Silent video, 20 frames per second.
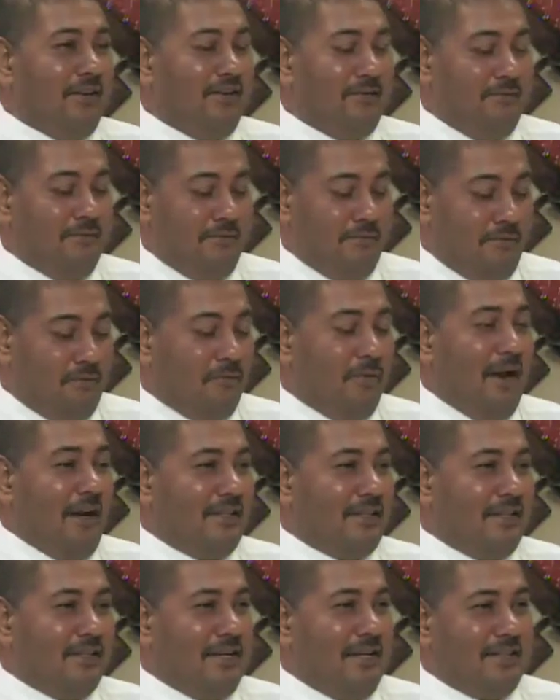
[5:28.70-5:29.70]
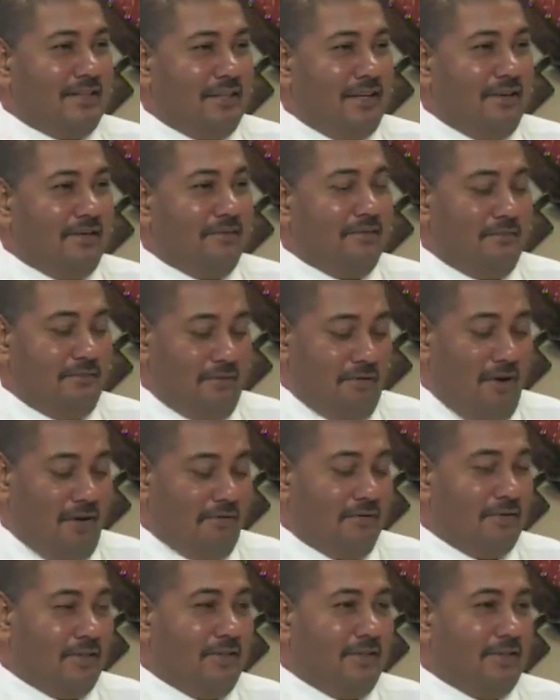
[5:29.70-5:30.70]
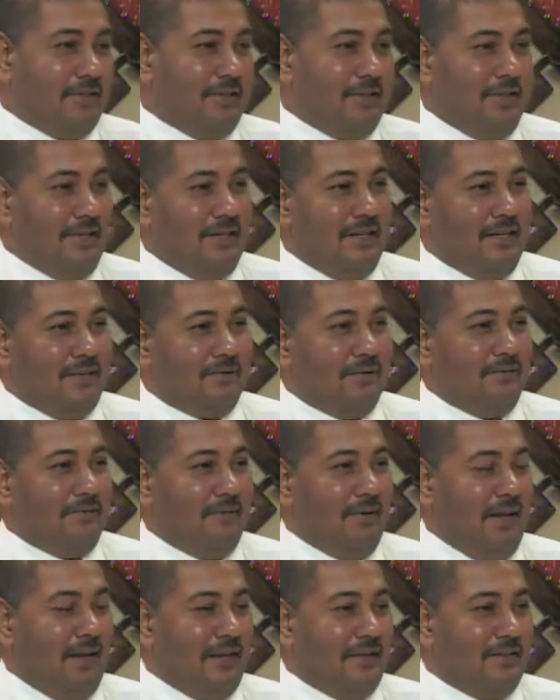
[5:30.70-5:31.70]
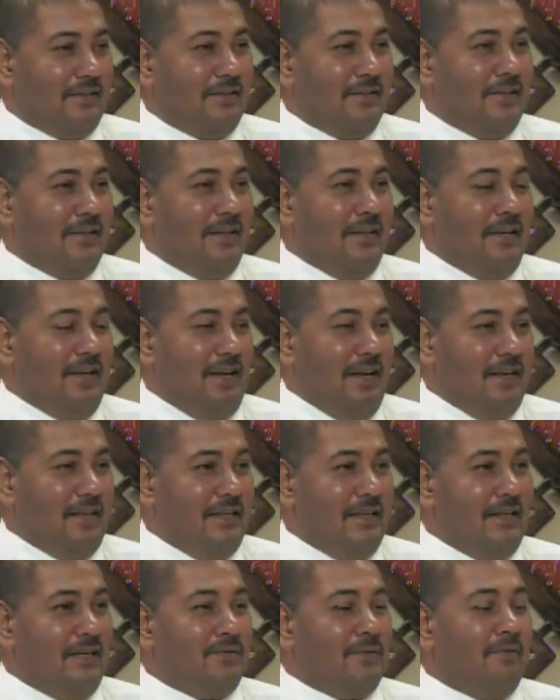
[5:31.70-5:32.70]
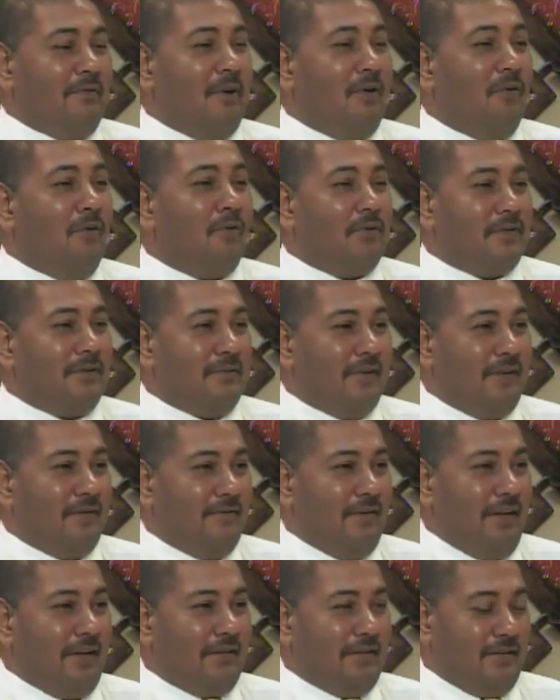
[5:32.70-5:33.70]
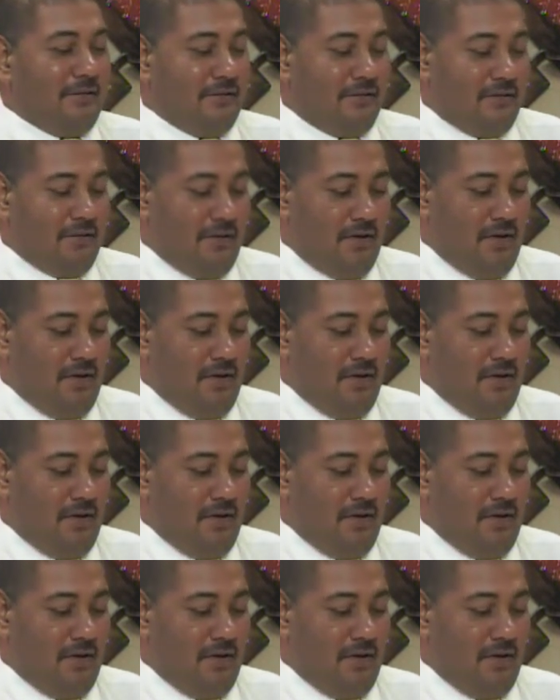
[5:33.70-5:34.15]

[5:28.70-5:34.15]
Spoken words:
of rats, it takes care of cockroaches, it deals with flies, it deals with a host of other vectors.